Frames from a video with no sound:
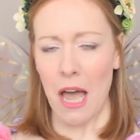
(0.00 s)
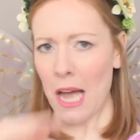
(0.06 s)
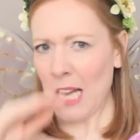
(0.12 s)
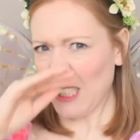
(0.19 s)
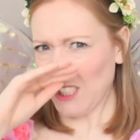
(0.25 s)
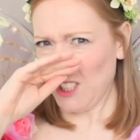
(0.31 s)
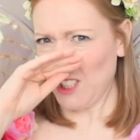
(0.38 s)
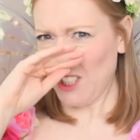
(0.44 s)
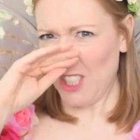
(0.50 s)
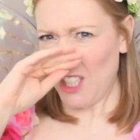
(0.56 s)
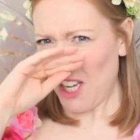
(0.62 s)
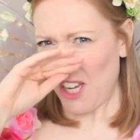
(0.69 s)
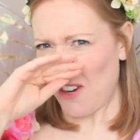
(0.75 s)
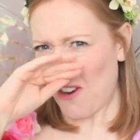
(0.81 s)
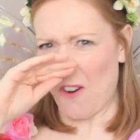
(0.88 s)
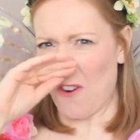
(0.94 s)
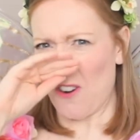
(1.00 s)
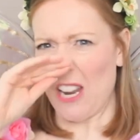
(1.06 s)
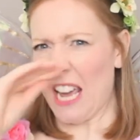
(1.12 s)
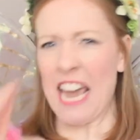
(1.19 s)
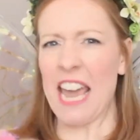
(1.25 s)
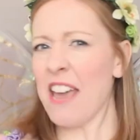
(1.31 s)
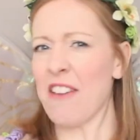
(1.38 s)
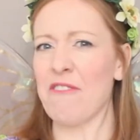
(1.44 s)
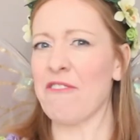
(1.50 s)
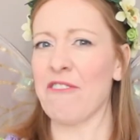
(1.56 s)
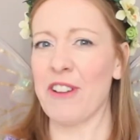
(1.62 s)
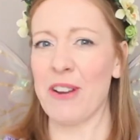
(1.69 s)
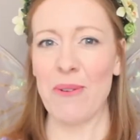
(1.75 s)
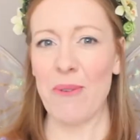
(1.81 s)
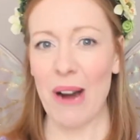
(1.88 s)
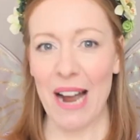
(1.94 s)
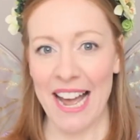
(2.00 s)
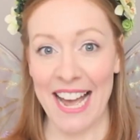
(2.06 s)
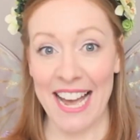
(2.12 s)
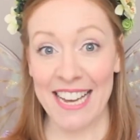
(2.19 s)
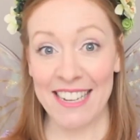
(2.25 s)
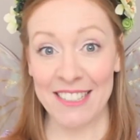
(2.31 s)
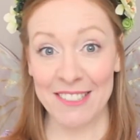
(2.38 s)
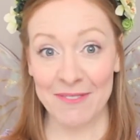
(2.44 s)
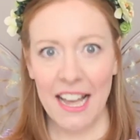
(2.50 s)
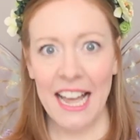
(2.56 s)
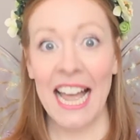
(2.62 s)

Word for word: and tickle everywhere.